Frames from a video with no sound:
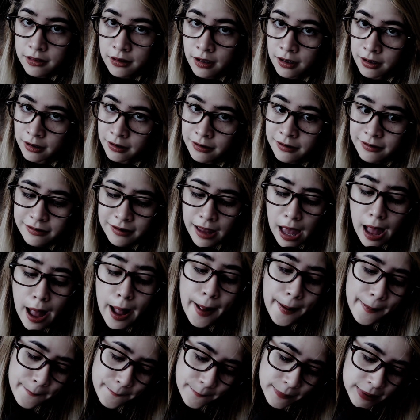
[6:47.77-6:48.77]
Thus,
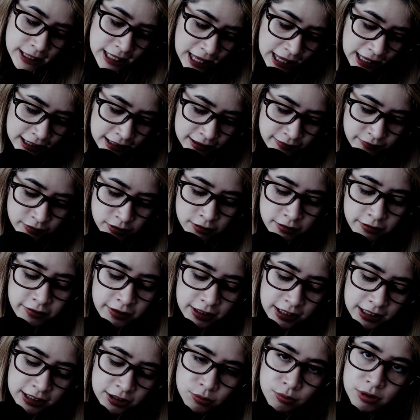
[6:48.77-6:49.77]

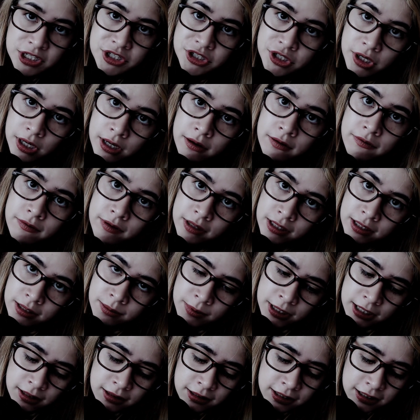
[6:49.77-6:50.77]
behaviors in which a
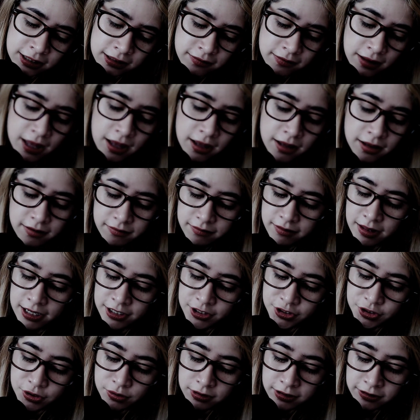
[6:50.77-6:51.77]
female is
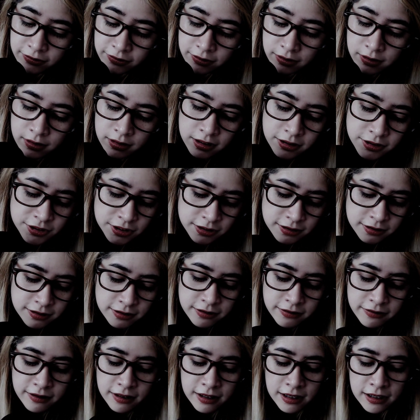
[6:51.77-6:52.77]
sexually
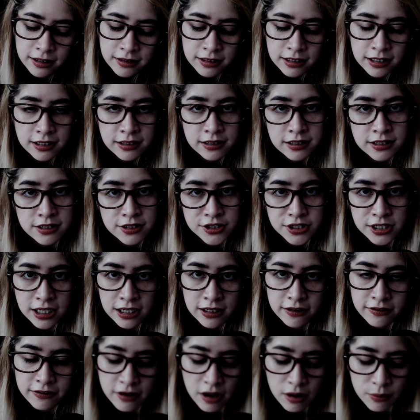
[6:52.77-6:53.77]
solicitous and
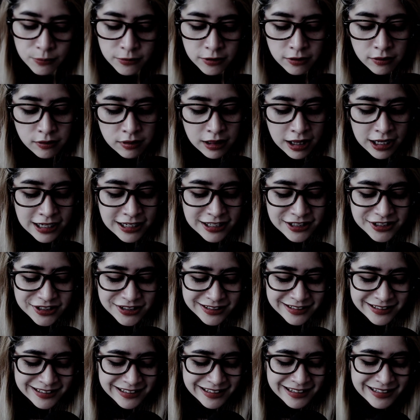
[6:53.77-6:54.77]
initiates
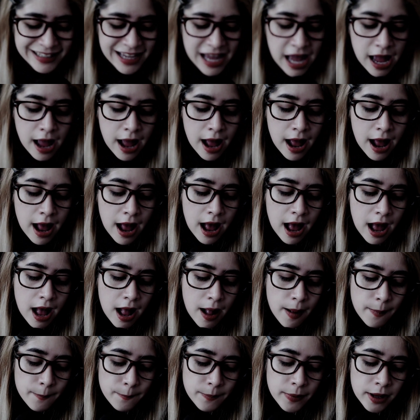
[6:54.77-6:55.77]
copulation,
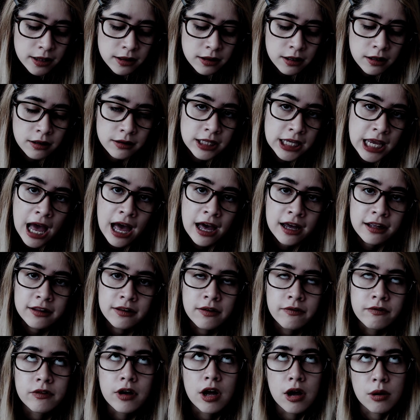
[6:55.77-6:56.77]
but not the
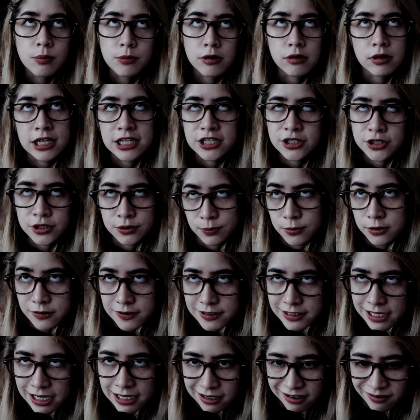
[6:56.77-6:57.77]
act of copulation per
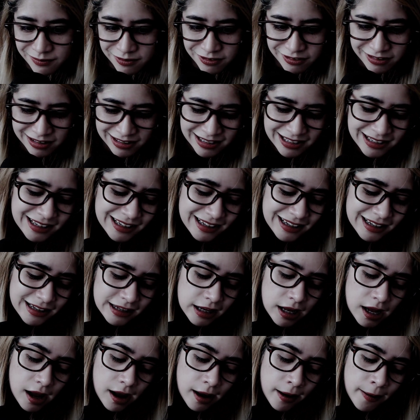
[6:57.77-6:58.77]
se,
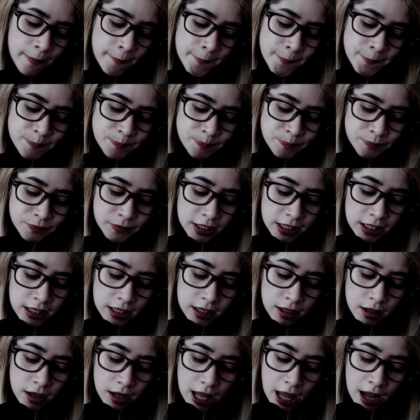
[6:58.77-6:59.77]
obviously,
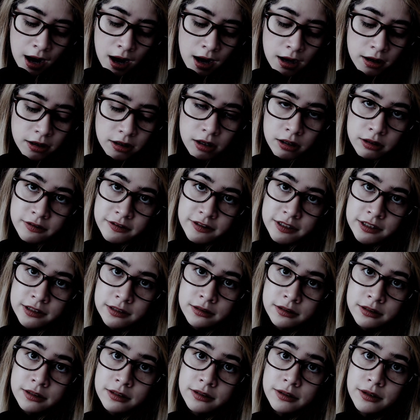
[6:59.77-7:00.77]
are
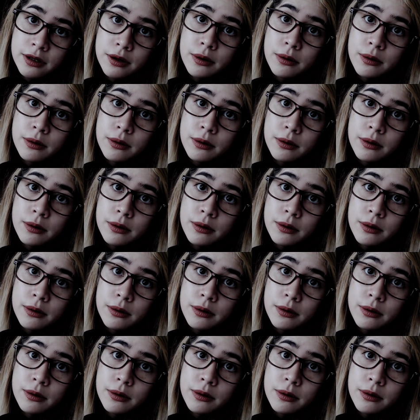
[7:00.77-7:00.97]
considered